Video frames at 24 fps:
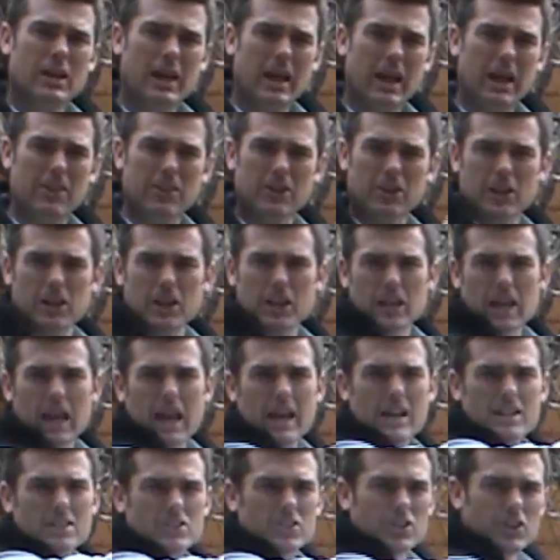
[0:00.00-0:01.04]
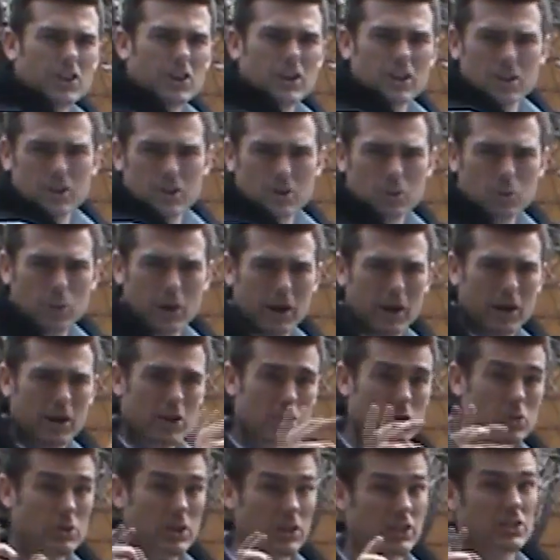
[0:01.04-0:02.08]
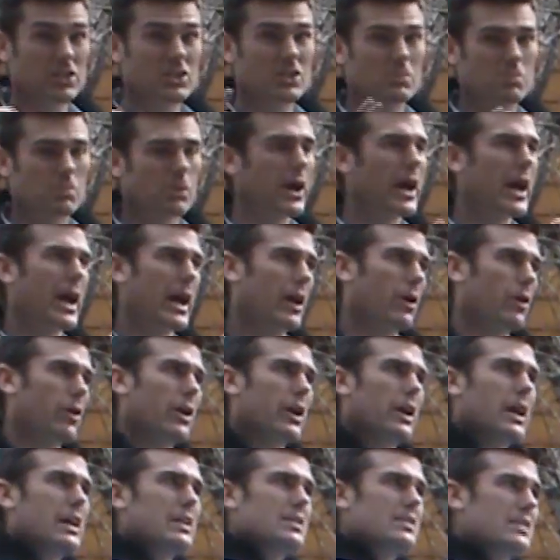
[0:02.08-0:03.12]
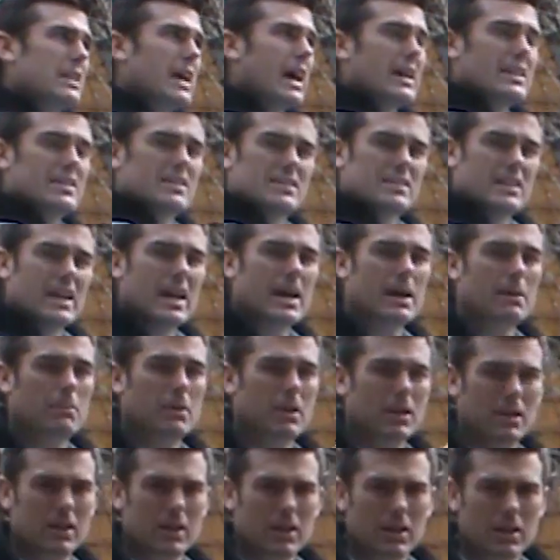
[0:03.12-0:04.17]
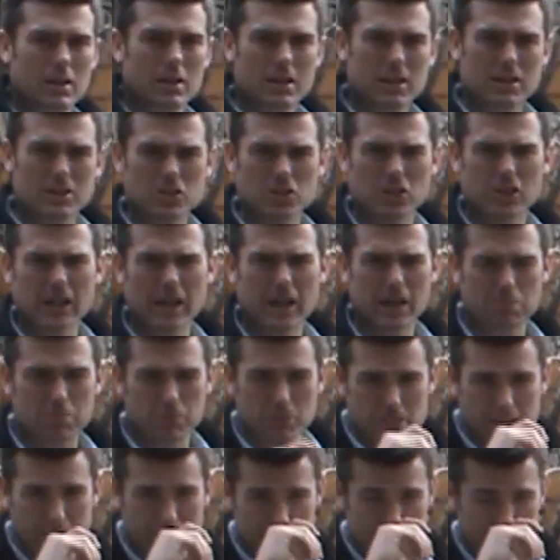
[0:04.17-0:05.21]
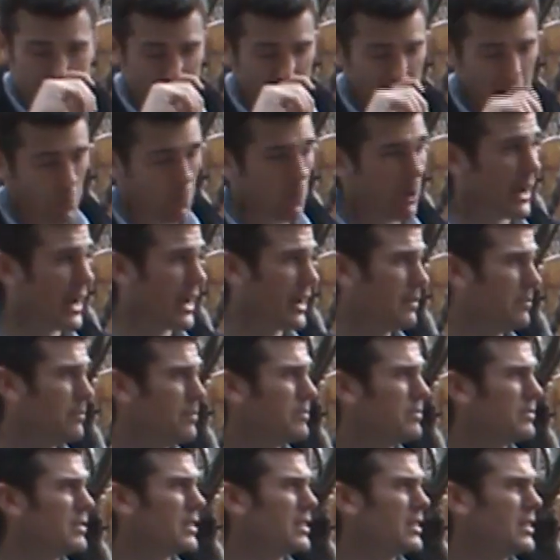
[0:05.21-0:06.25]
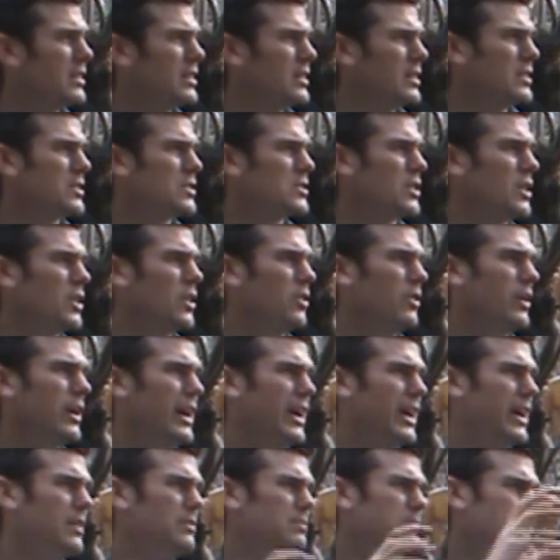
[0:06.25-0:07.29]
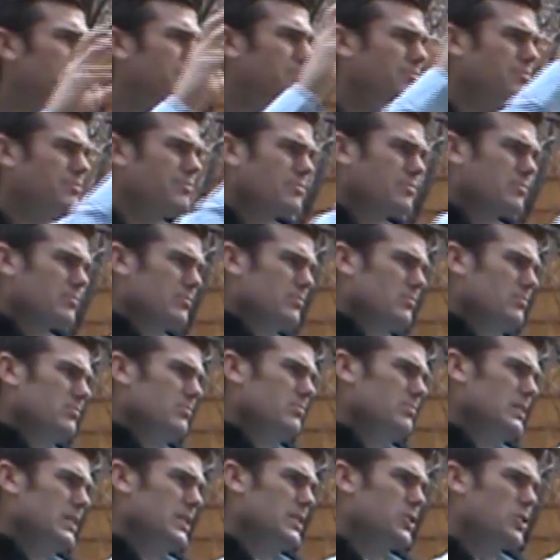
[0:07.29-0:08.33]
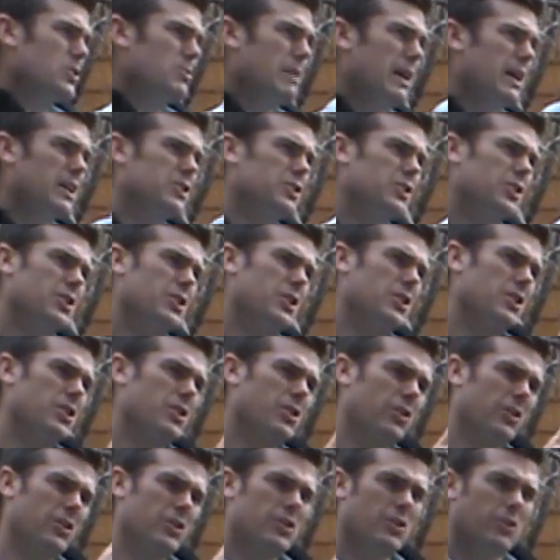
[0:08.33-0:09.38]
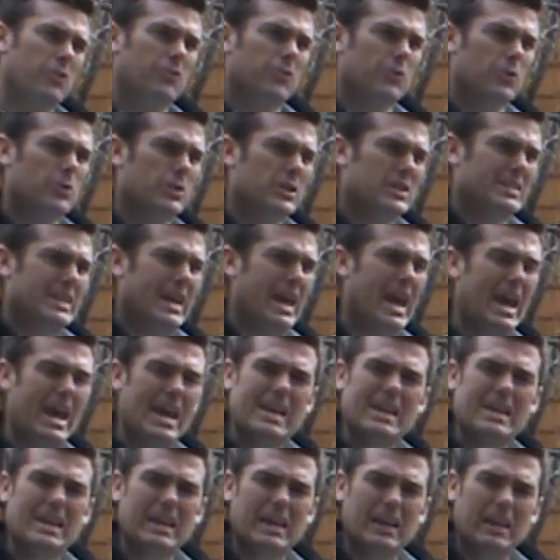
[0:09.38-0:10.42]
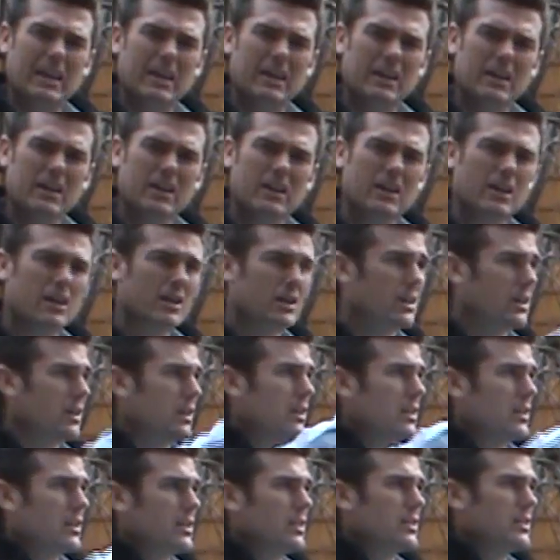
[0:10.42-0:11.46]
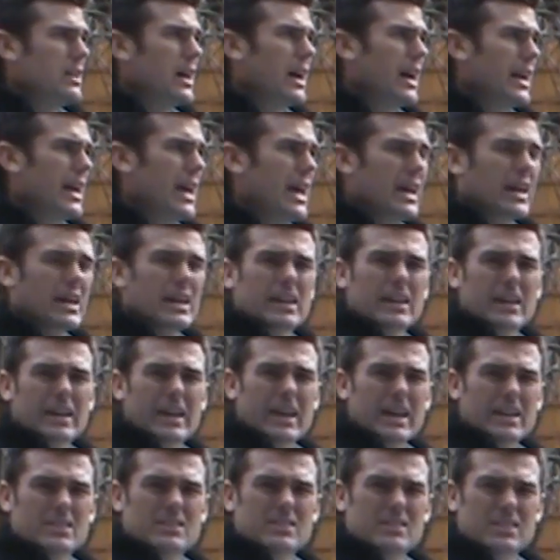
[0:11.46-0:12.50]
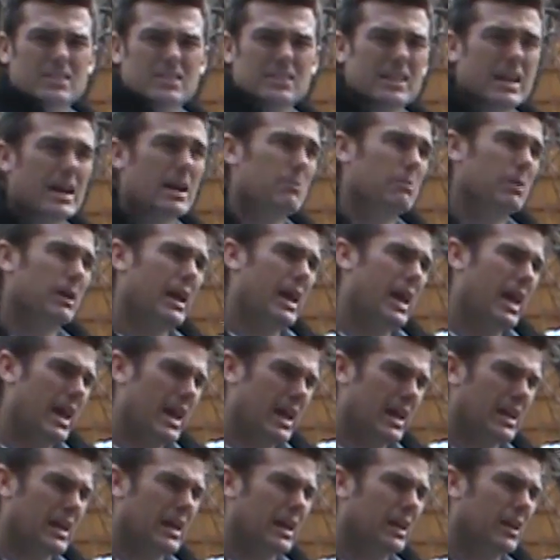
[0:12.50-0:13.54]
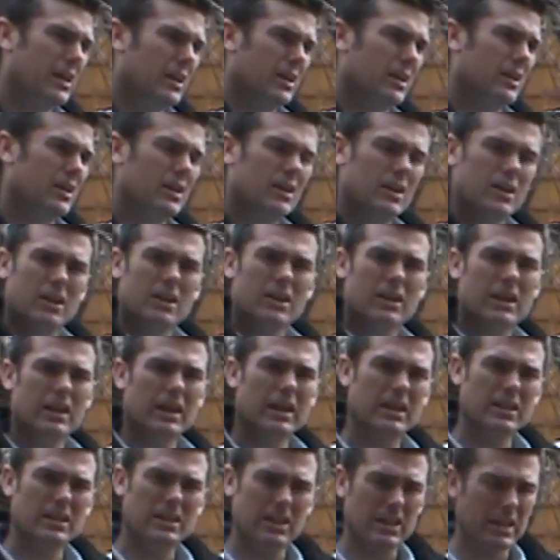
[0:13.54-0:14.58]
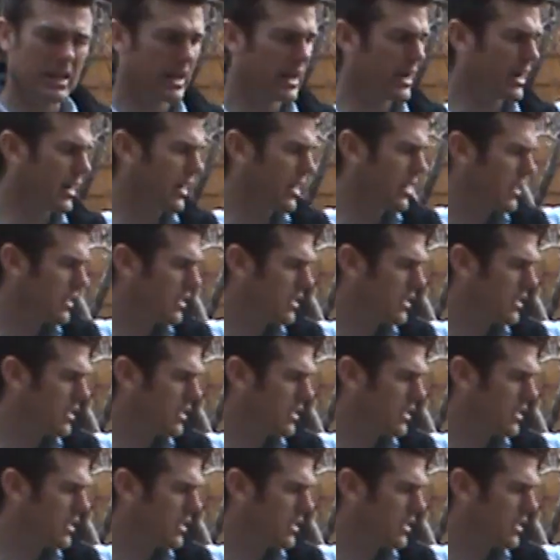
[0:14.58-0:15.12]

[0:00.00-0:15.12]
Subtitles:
and they're going to enter where you didn't spray or against that stem, because they're kind of protected that way. So make sure your fruit is hanging, not hanging against the stem, but hanging into the air.